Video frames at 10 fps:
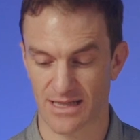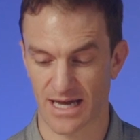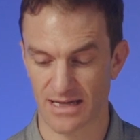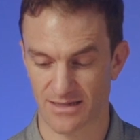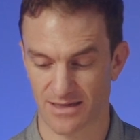
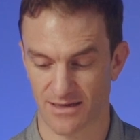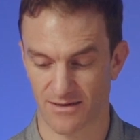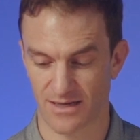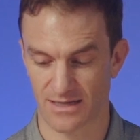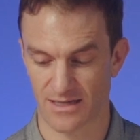that
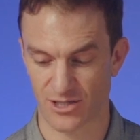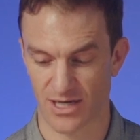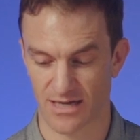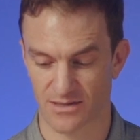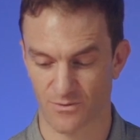in the
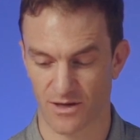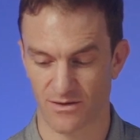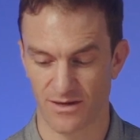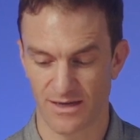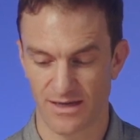chat as well.